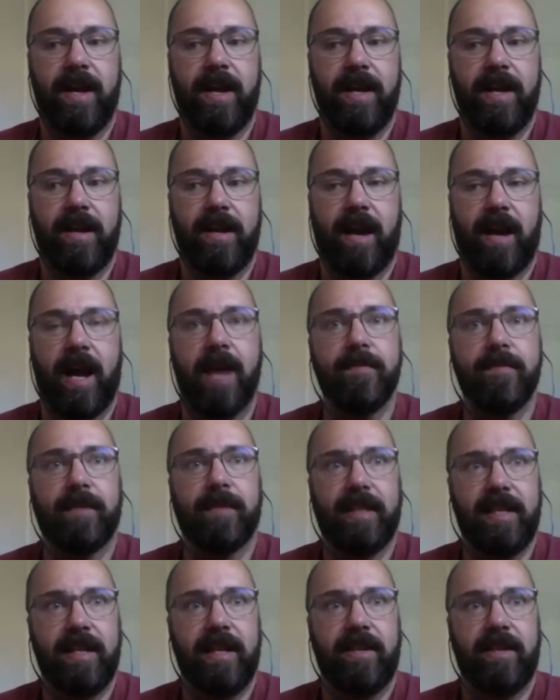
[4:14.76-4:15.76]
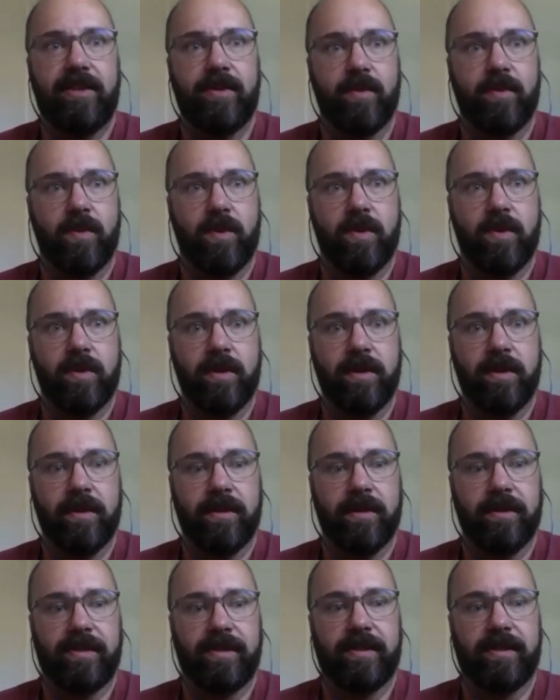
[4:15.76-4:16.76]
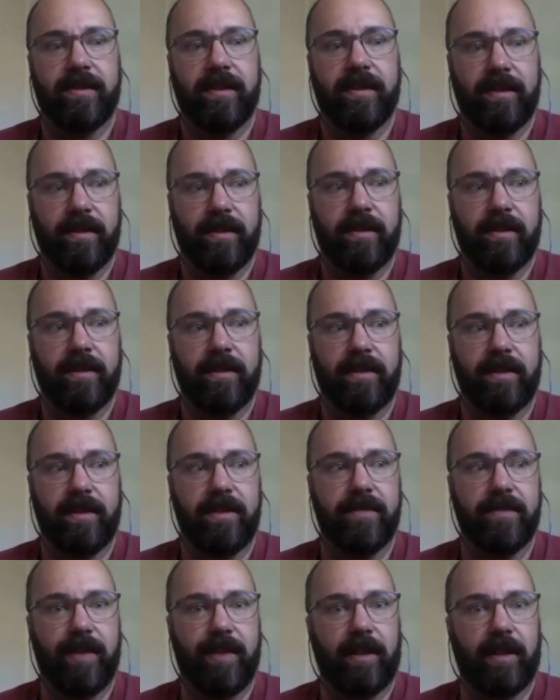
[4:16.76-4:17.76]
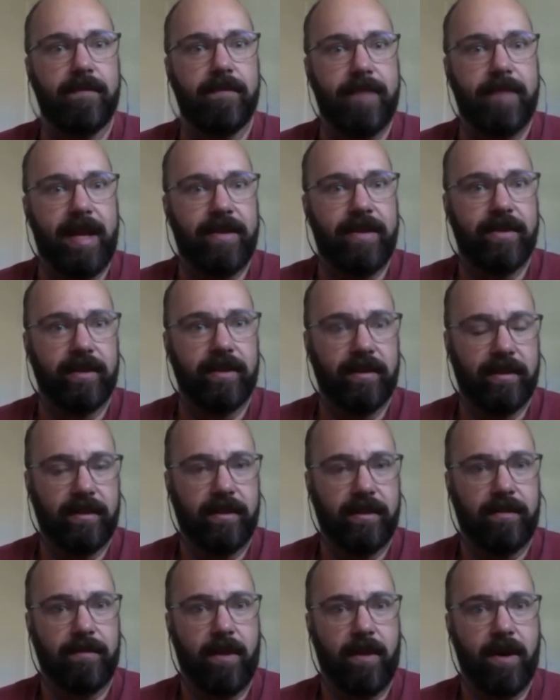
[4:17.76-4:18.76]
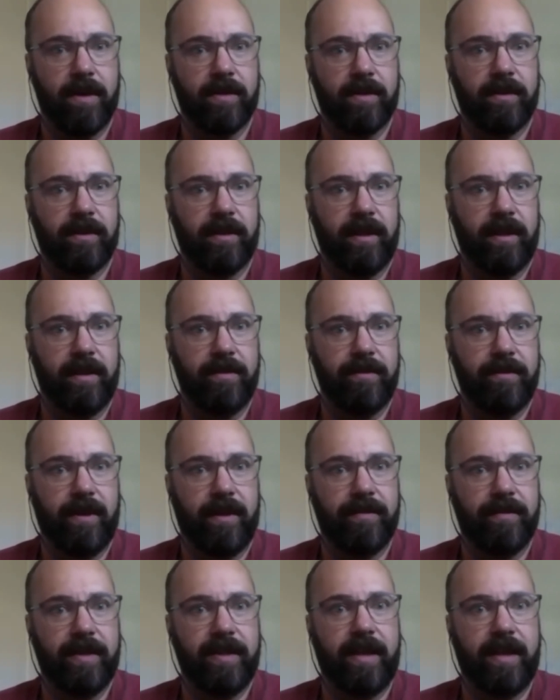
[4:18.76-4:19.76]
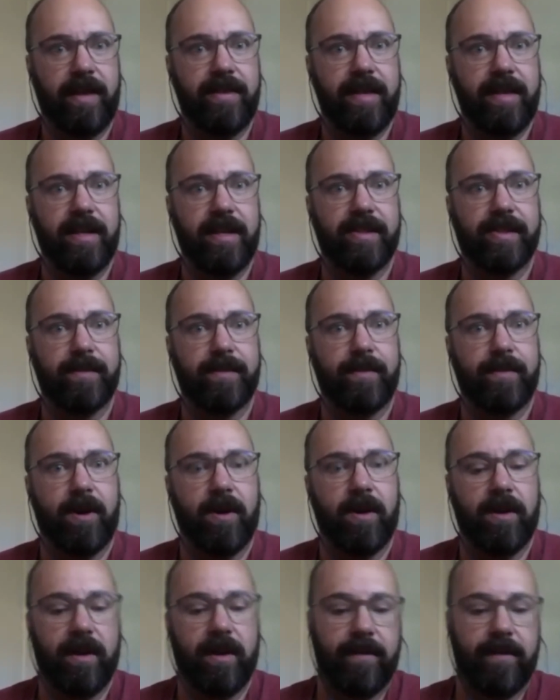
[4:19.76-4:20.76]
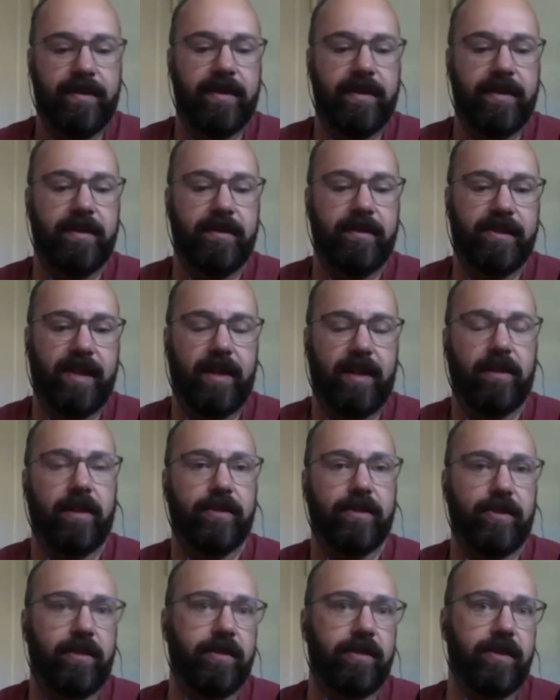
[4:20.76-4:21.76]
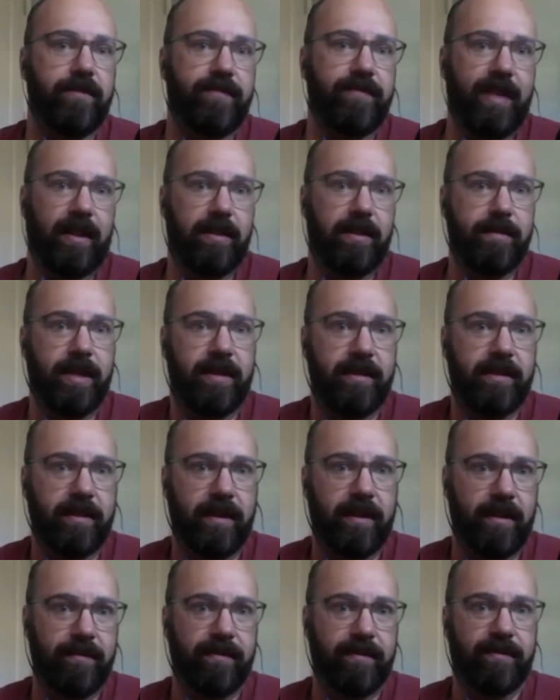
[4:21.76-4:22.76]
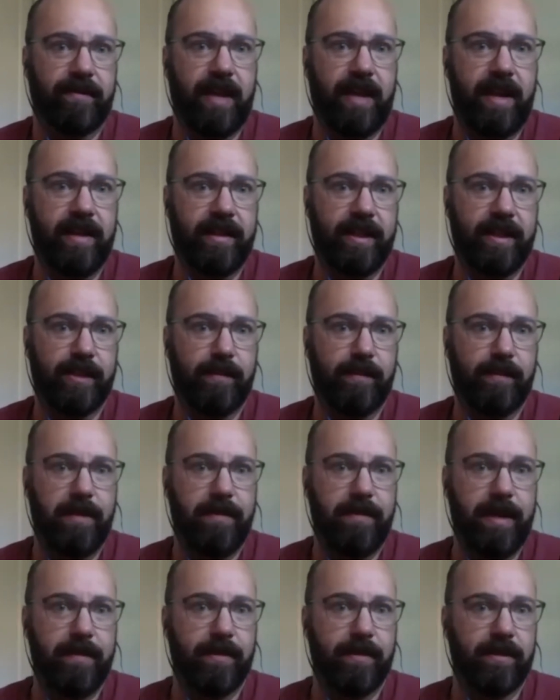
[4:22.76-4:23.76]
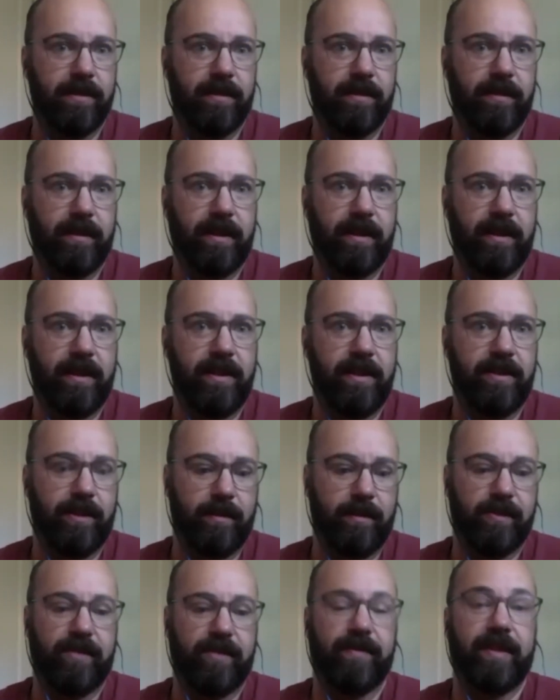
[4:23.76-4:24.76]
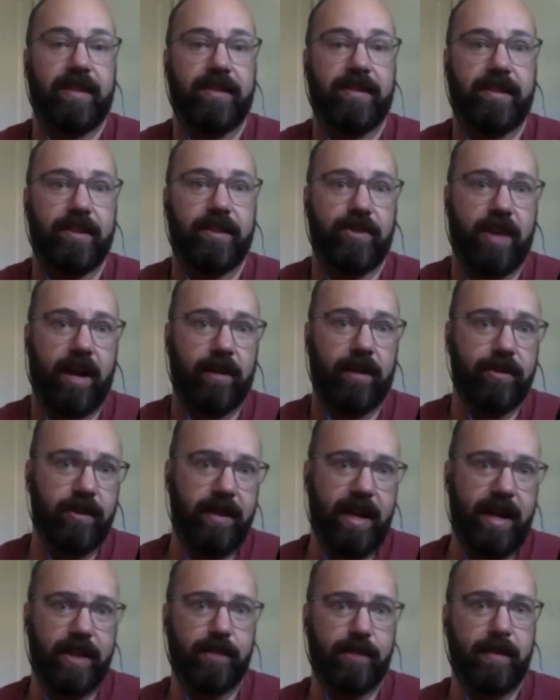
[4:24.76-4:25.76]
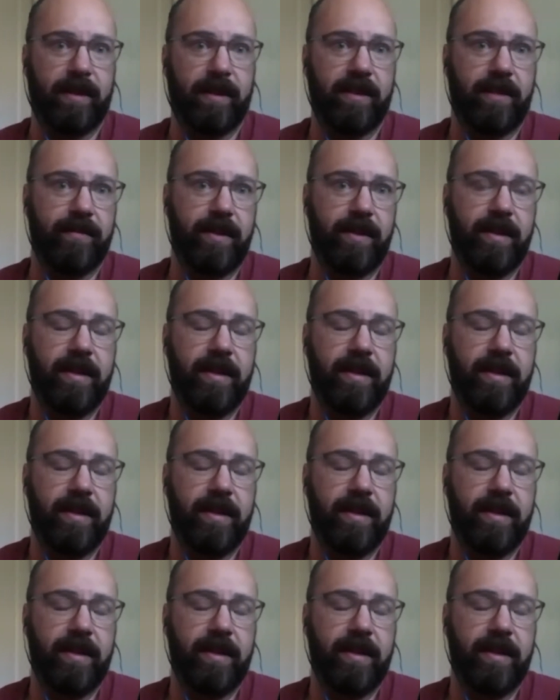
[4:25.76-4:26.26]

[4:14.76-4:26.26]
I'm leaning towards the developmental model of it. I think it's a part of the psychological development of gay and lesbian people in terms of the childhood aspect of it.